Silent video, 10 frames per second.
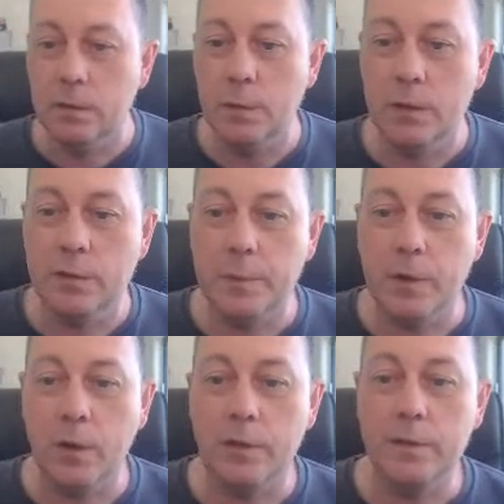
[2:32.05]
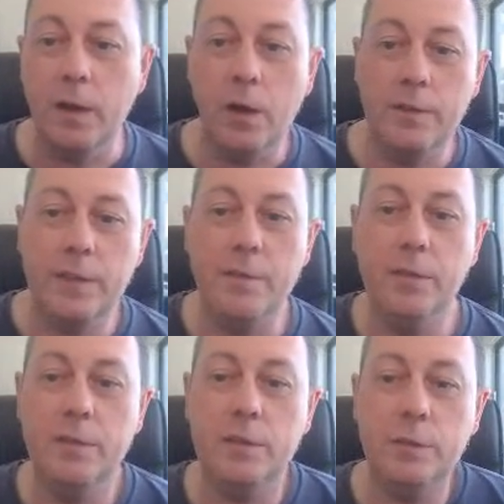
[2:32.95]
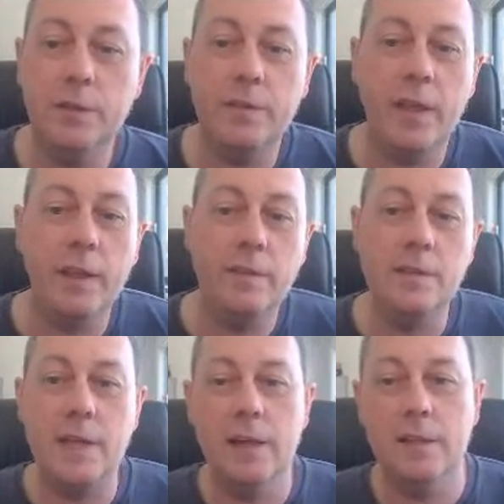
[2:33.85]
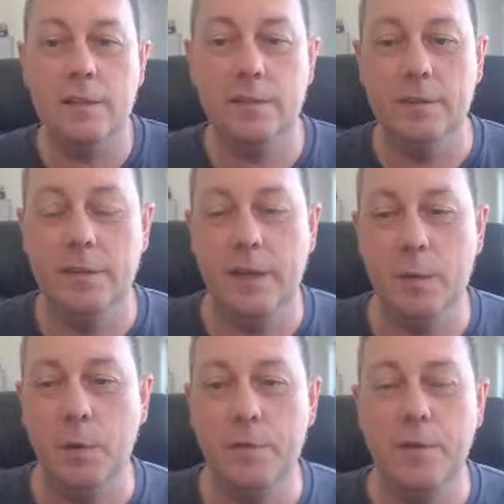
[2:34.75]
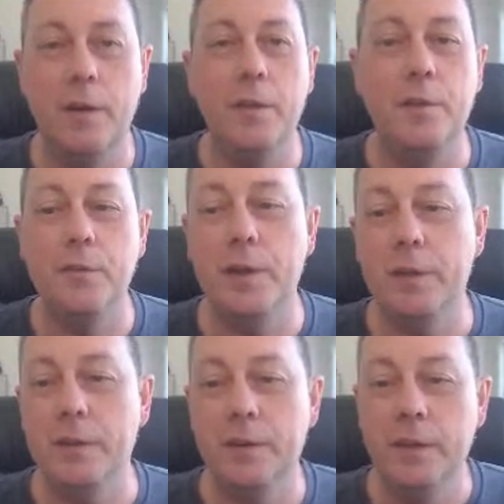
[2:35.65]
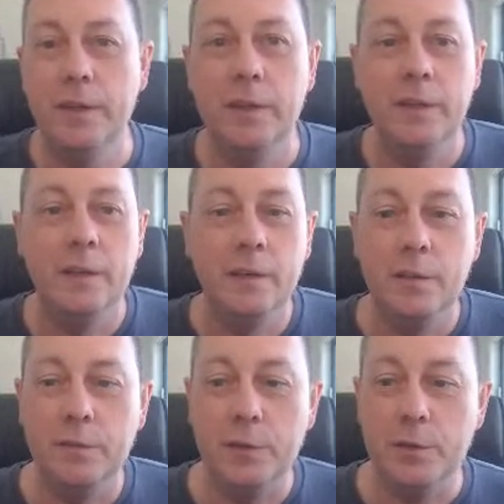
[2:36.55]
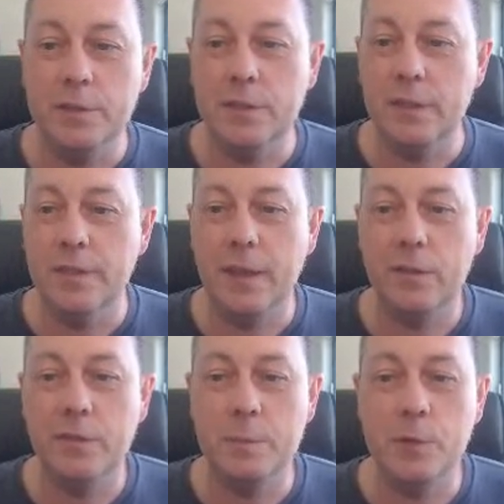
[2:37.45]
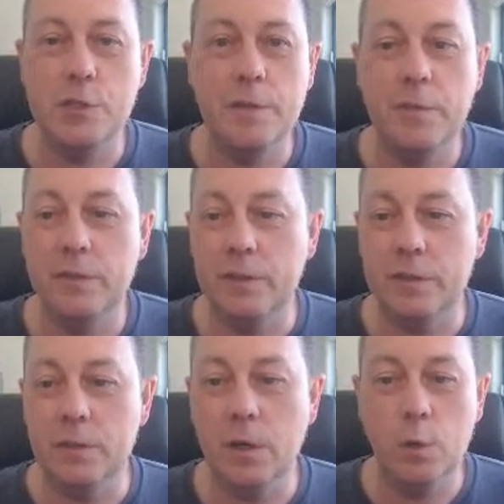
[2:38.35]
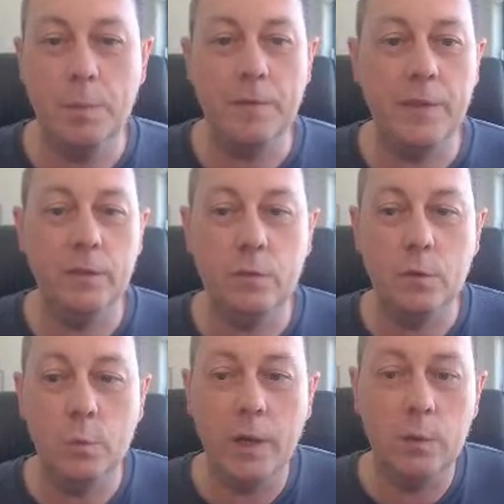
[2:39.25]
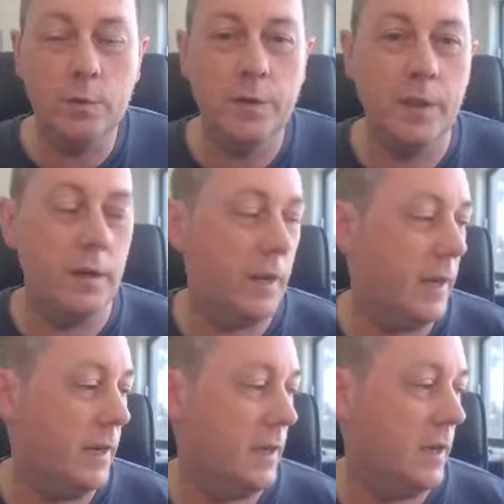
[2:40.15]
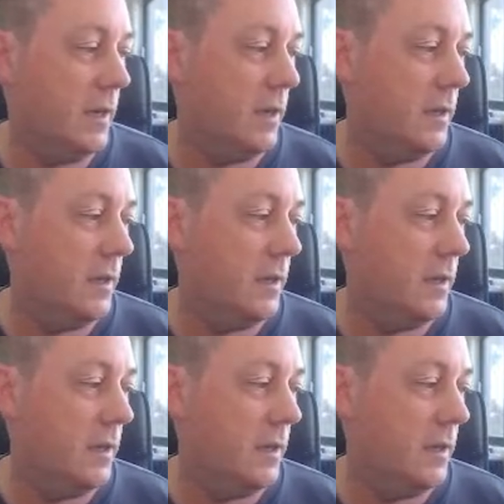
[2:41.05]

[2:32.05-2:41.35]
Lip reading: Who else have we got? Seven Circle Designs in Dallas, one of our other regular viewers. Thanks very much, Seven Circle. I hope everything's going well over there in